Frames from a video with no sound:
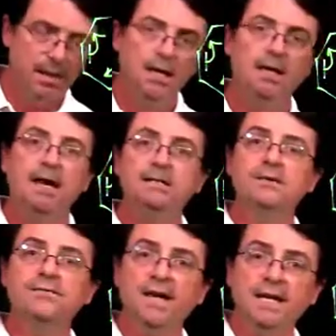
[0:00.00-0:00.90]
It has a
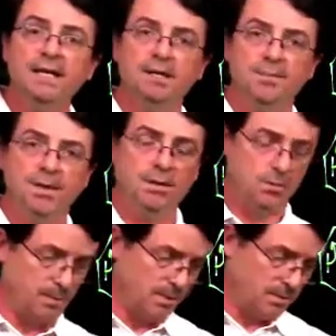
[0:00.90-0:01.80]
vacant p
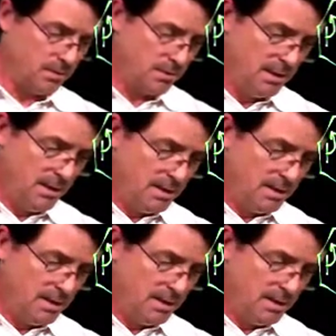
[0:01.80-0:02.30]
orbital,